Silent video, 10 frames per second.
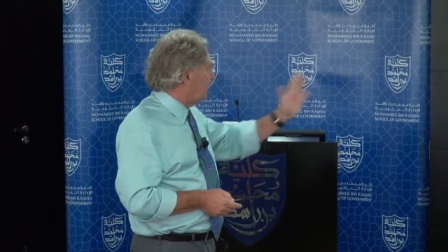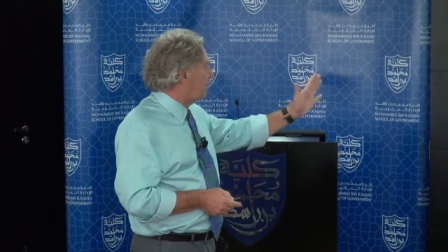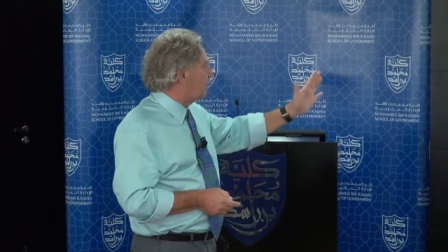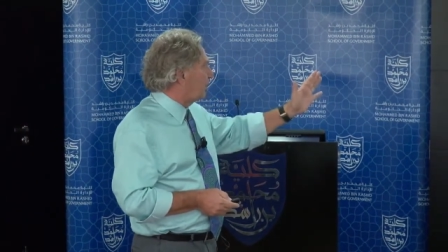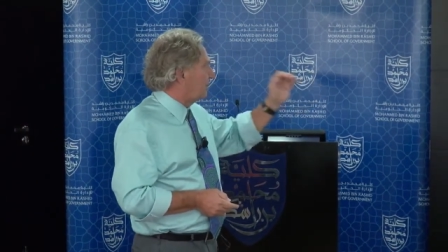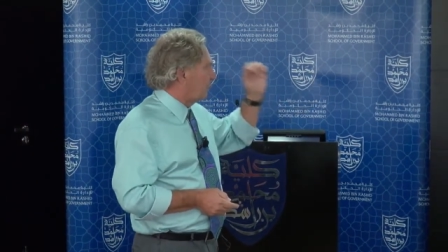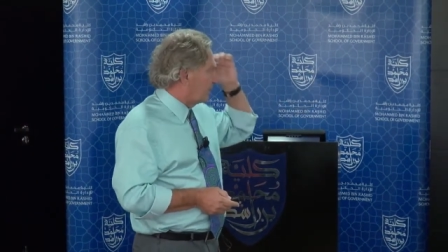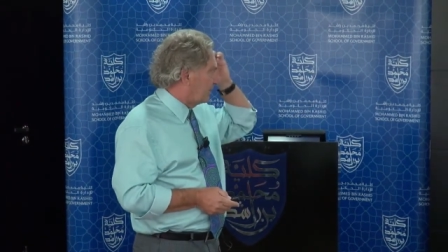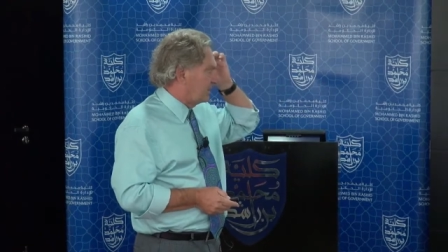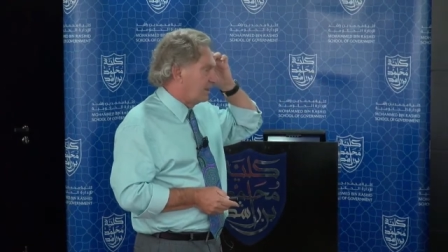this
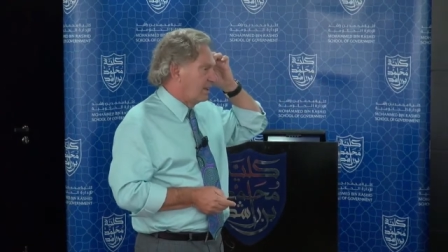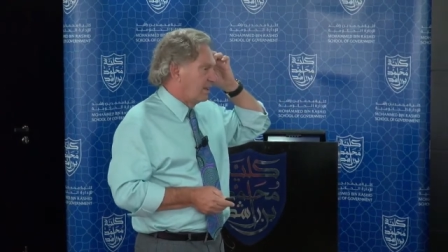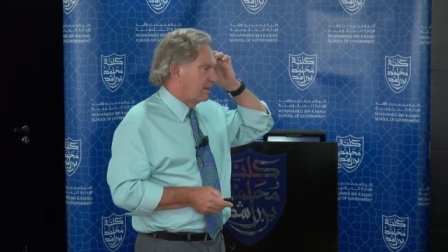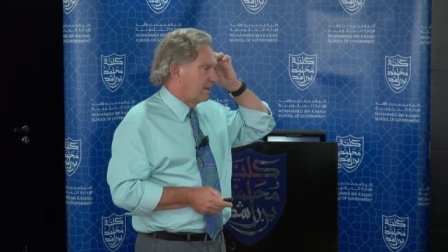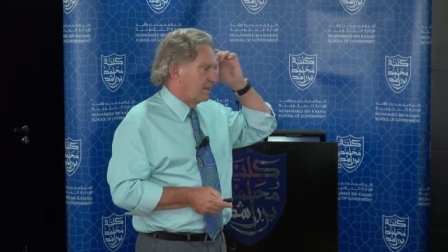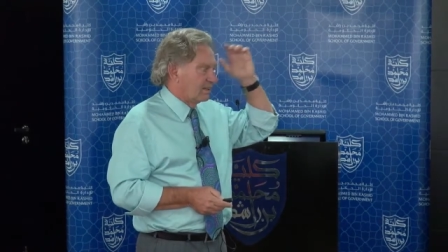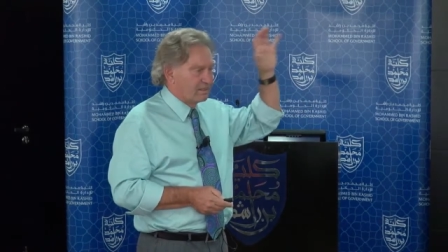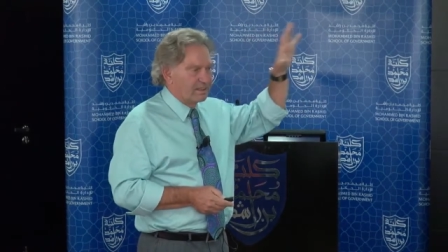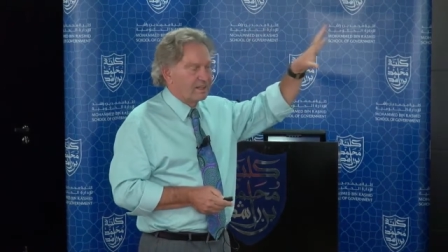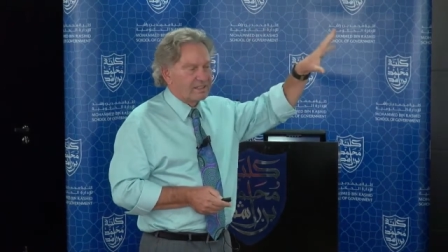moment, uh,
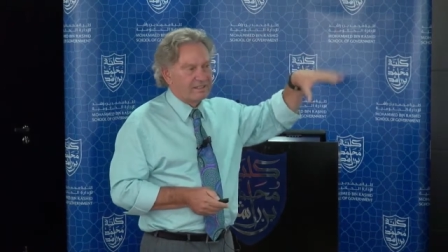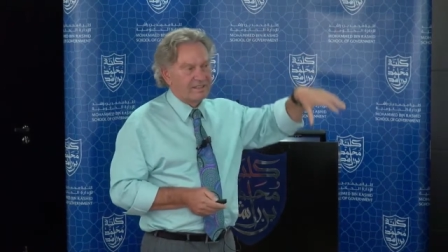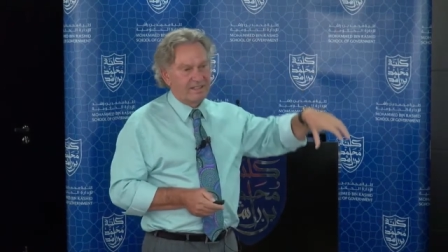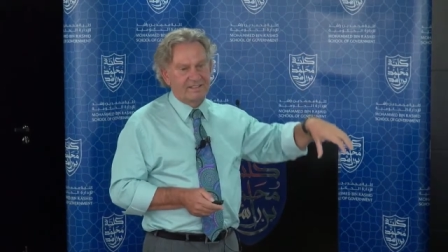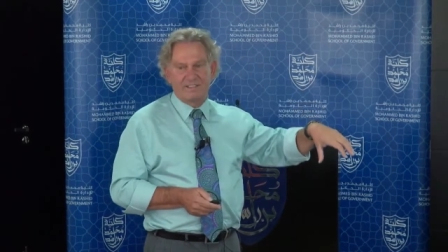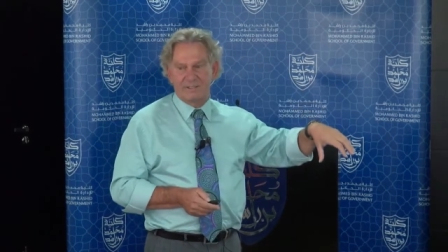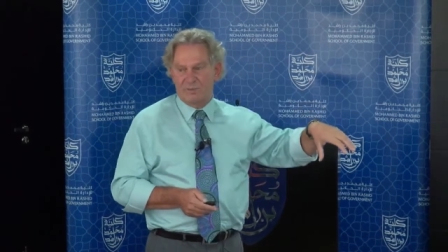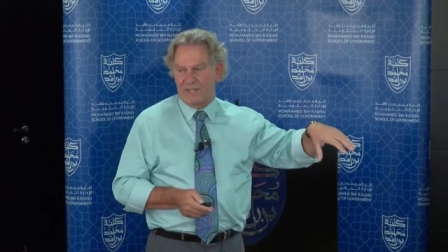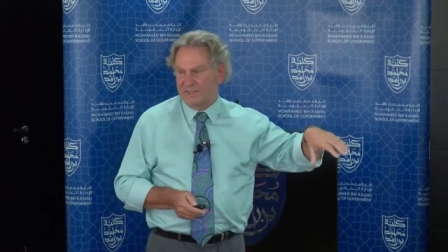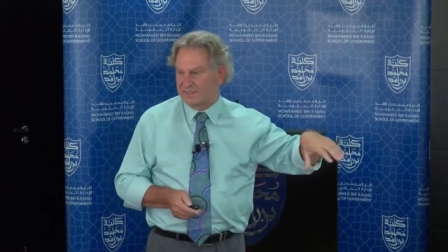Gartner
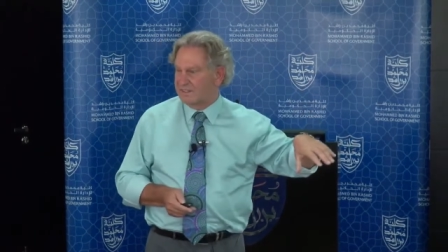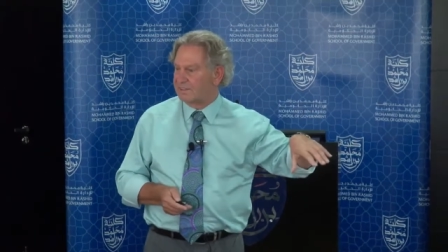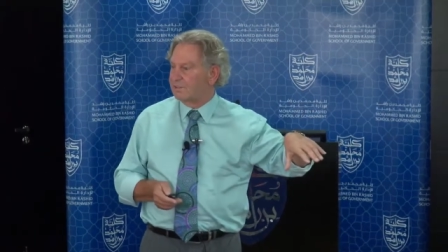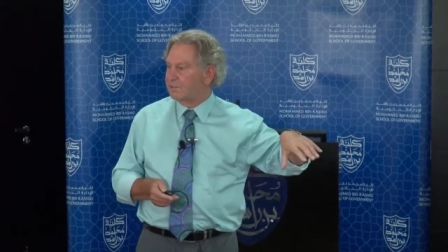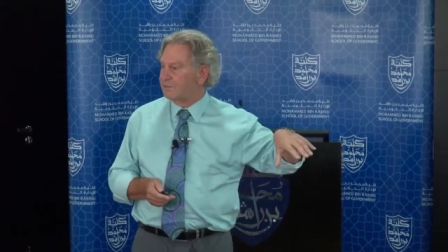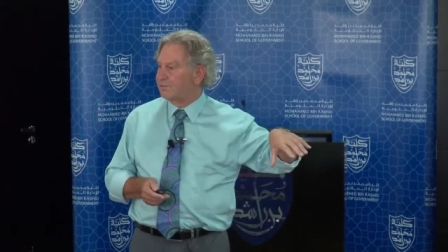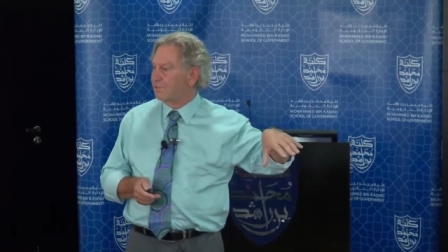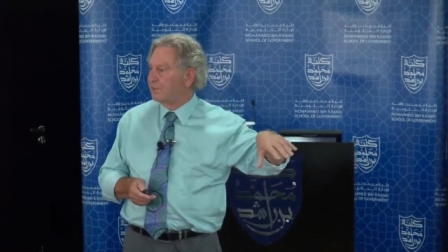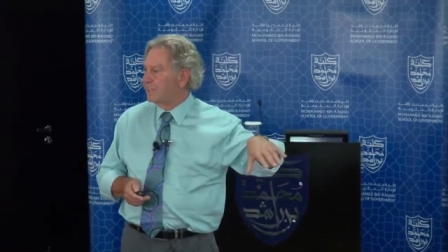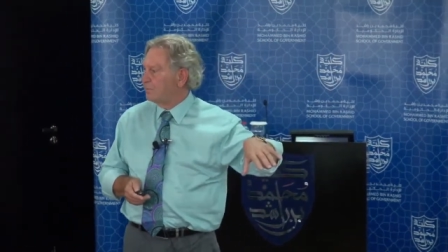estimates that one hundred
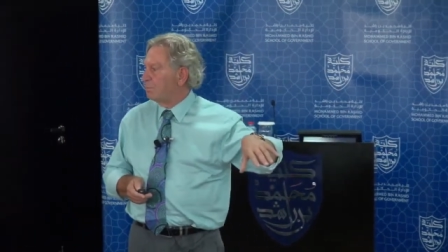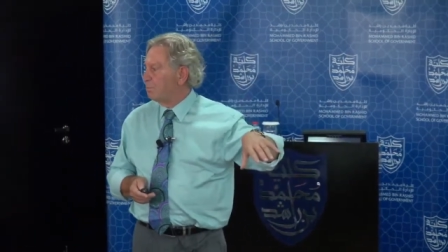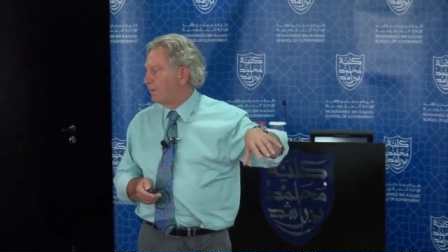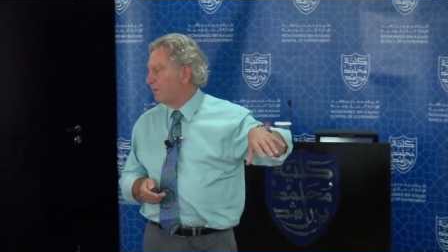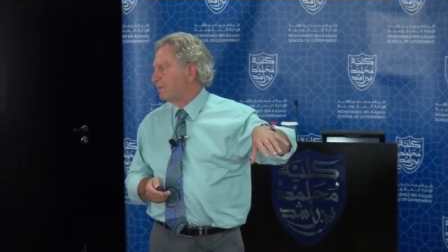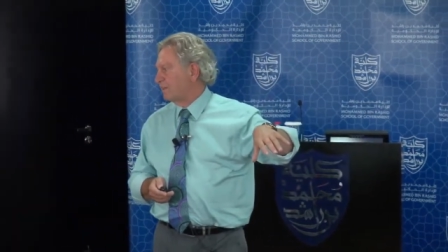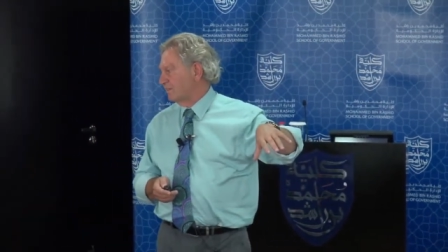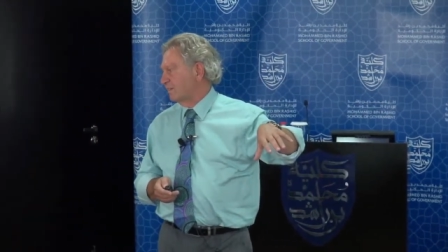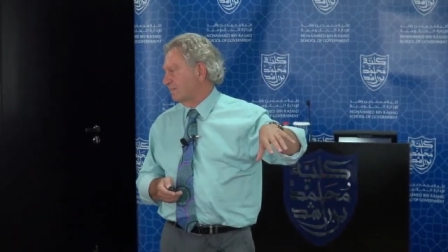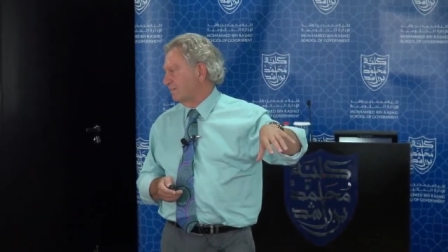forty
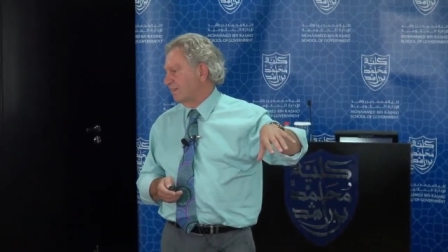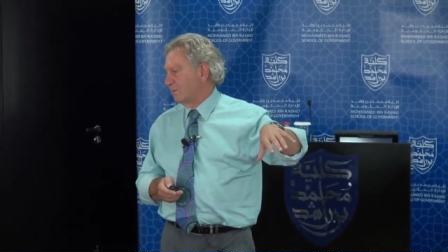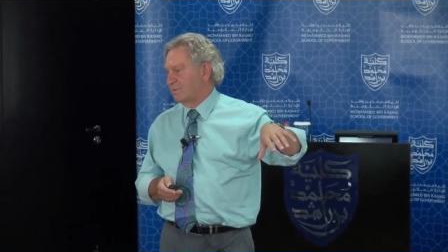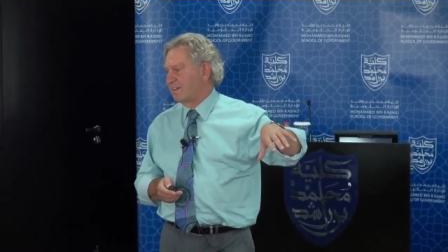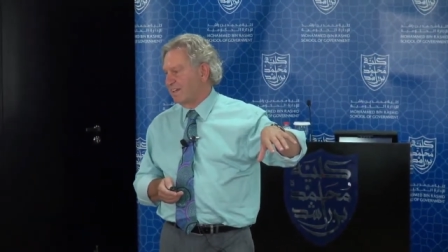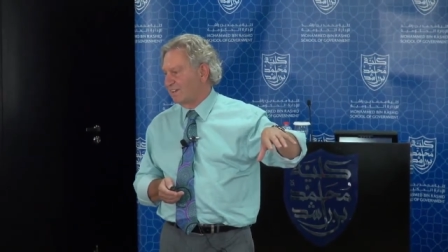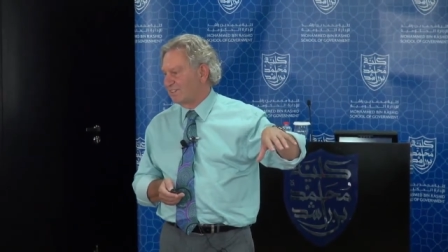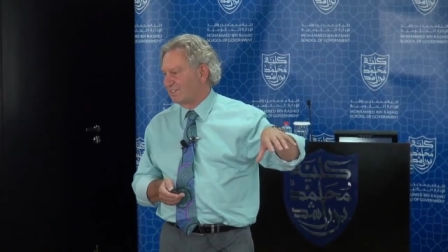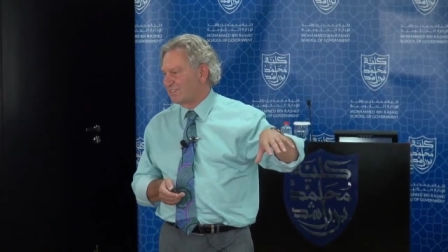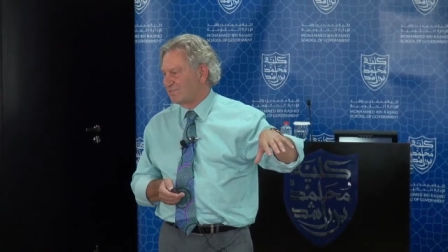billion
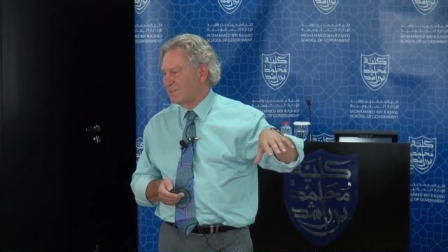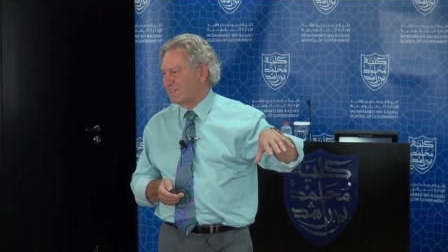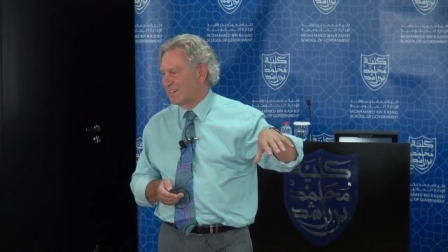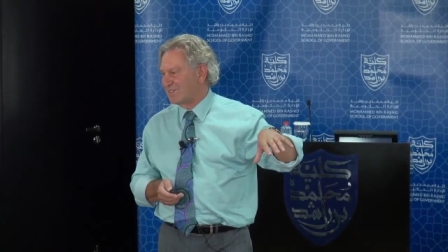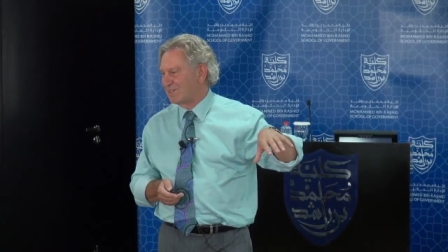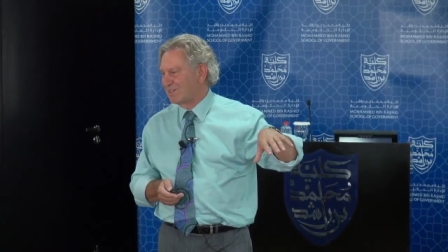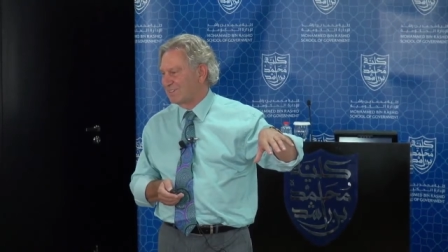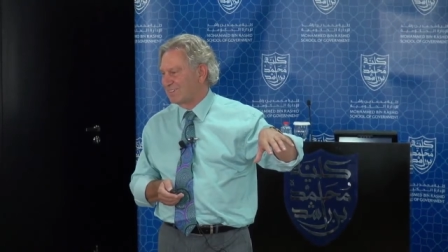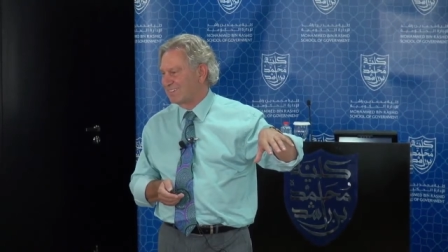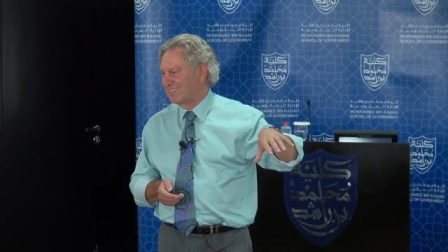applications have been
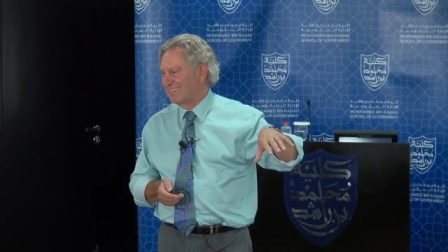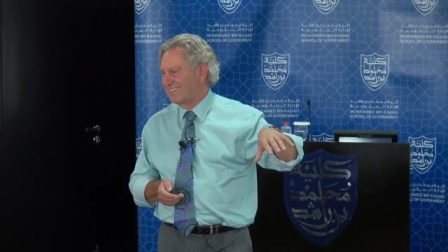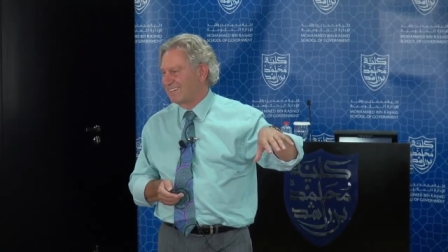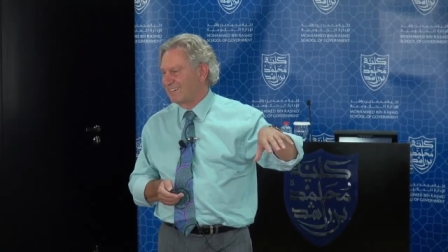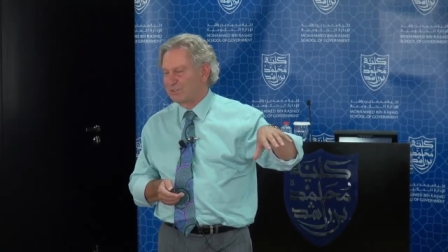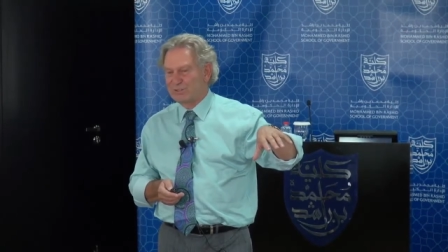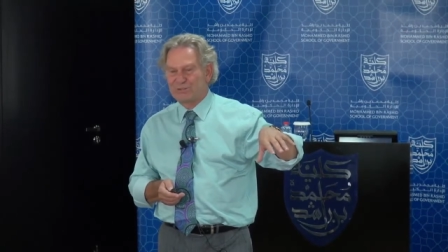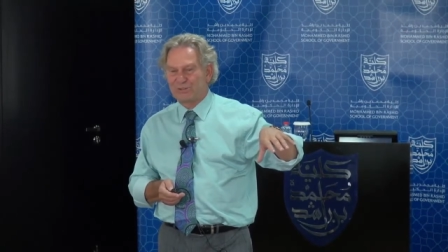downloaded. one